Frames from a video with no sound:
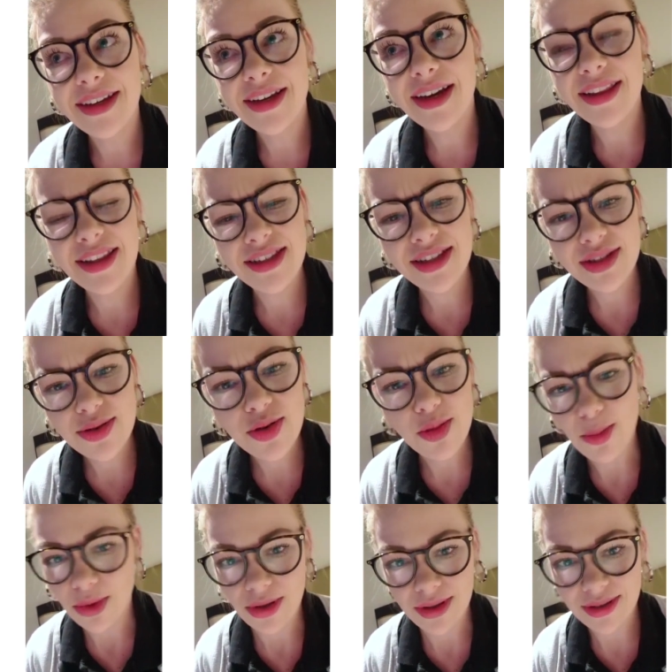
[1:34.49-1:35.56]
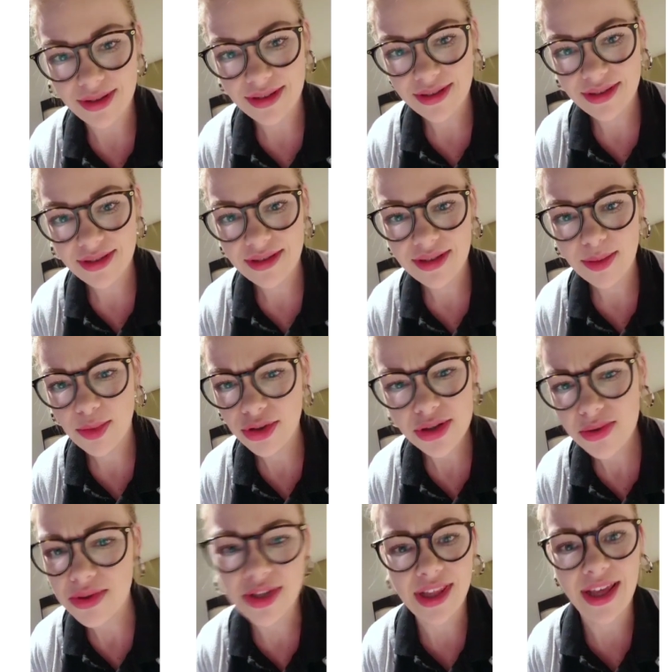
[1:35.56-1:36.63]
And this is normal. I'm not
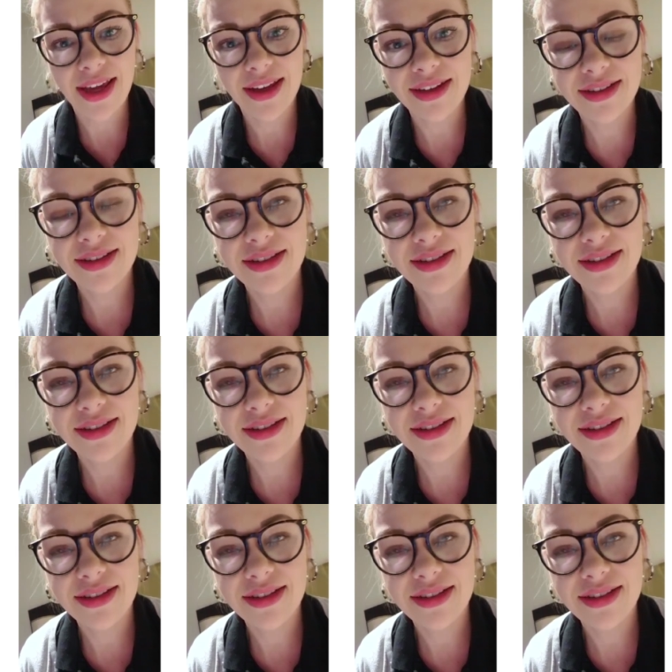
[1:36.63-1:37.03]
used to that.